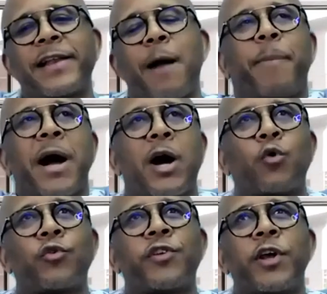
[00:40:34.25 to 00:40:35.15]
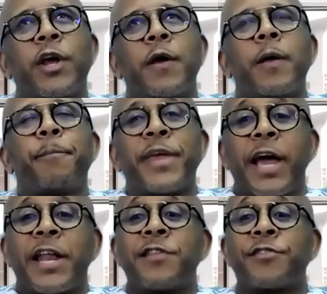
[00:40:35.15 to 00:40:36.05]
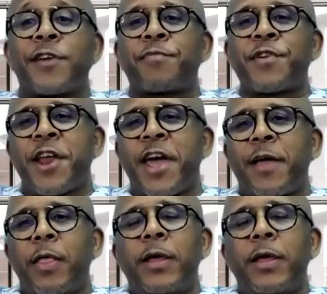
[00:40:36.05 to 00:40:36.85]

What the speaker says: about being an entrepreneur